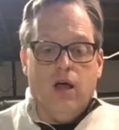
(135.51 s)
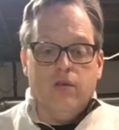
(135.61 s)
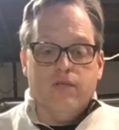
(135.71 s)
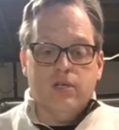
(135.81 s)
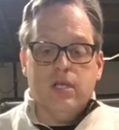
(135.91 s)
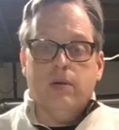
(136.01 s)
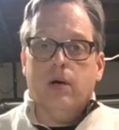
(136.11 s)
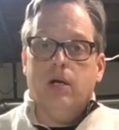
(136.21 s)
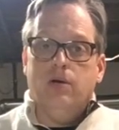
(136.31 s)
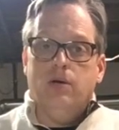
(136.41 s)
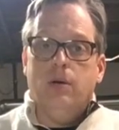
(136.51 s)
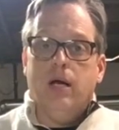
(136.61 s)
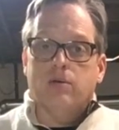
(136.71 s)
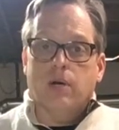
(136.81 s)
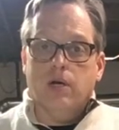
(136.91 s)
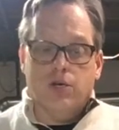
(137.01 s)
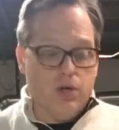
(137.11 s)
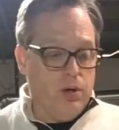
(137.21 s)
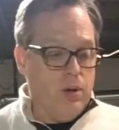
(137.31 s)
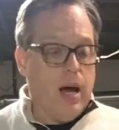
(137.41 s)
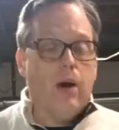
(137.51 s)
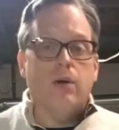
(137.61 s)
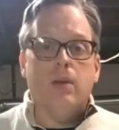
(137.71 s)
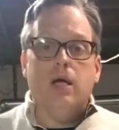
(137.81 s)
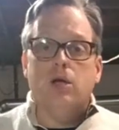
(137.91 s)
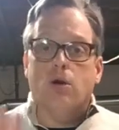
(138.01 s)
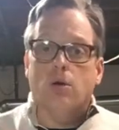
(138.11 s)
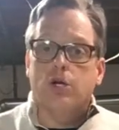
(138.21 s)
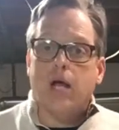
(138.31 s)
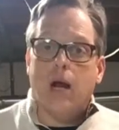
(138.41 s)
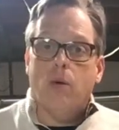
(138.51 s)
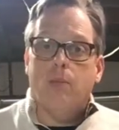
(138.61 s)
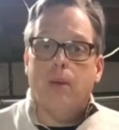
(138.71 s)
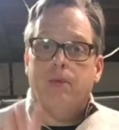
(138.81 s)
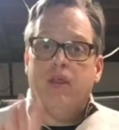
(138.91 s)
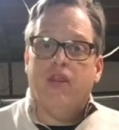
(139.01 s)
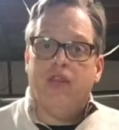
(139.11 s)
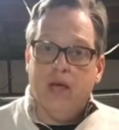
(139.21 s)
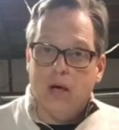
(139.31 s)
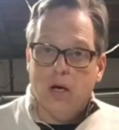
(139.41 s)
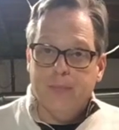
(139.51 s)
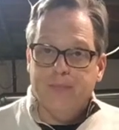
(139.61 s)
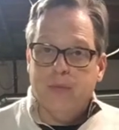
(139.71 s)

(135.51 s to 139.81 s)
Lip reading: The first thing we're going to do is we're going to show you how to make your own shadow puppet theater